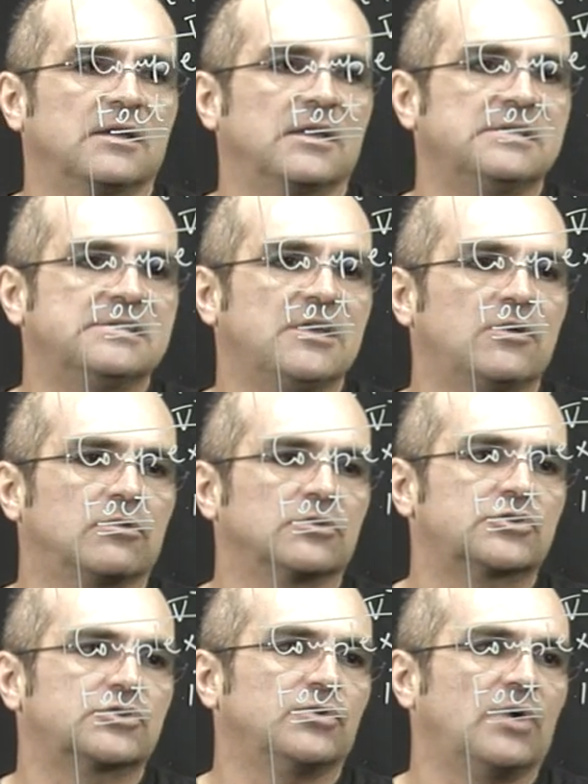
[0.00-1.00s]
is equal
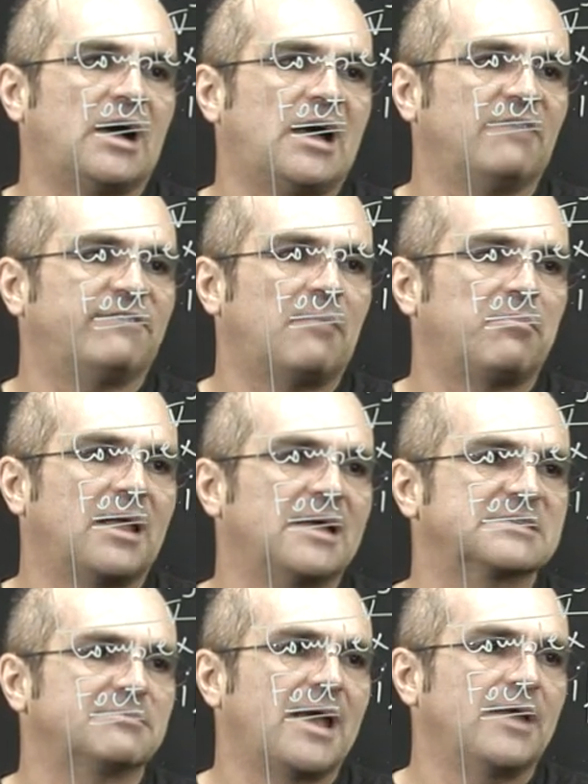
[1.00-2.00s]
to alpha
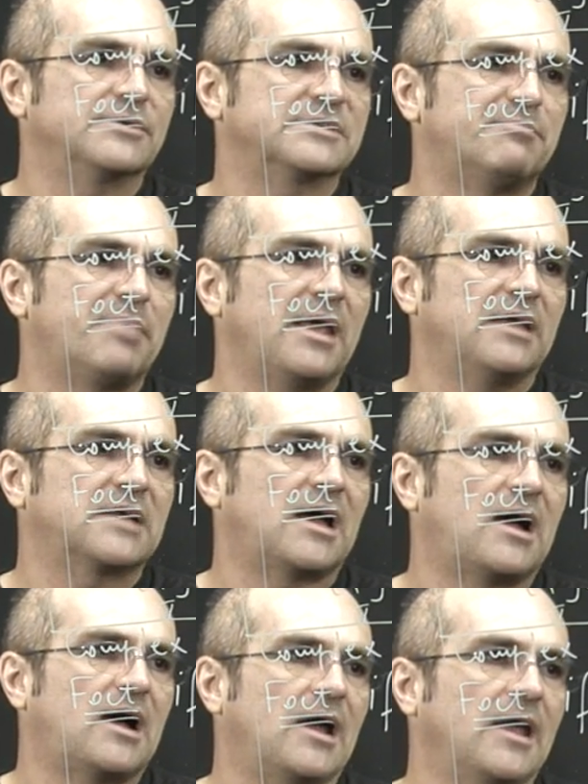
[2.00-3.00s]
plus minus beta
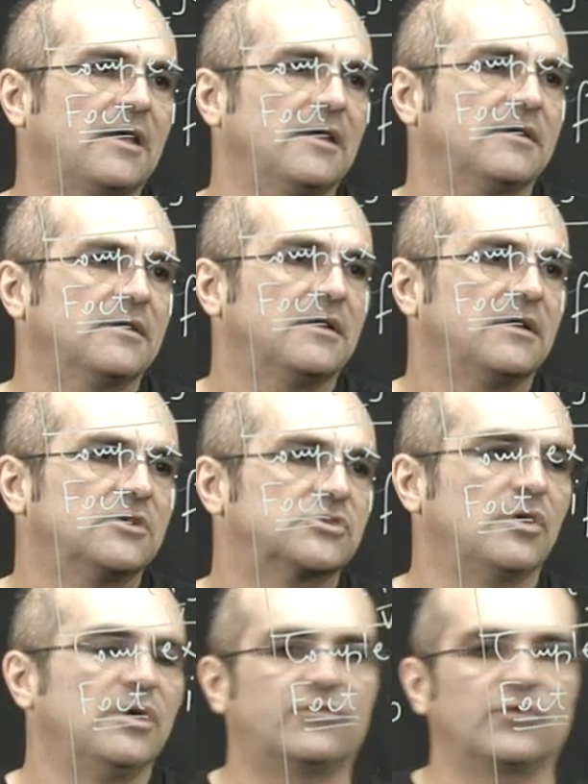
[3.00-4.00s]
I,
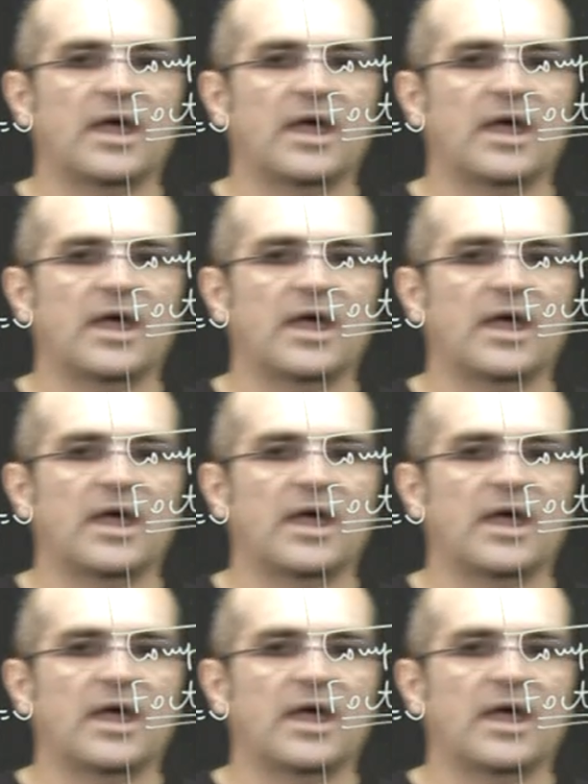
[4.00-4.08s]
so if you